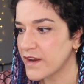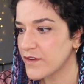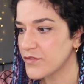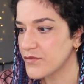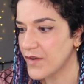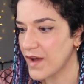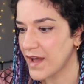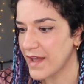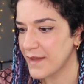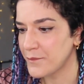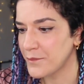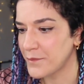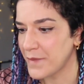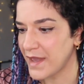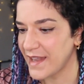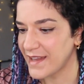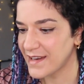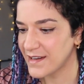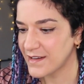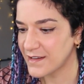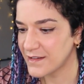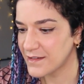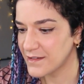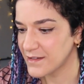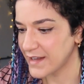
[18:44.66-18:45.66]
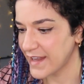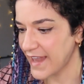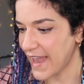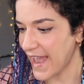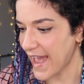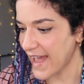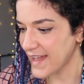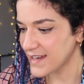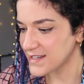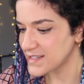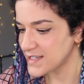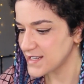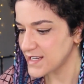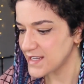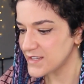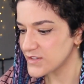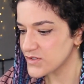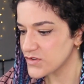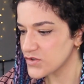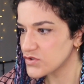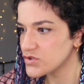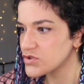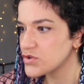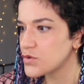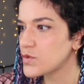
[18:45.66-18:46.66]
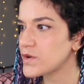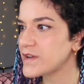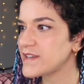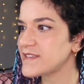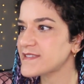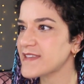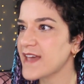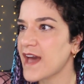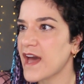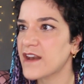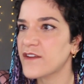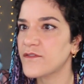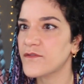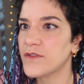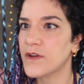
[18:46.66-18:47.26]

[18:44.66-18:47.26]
if I made cat teaser toys out of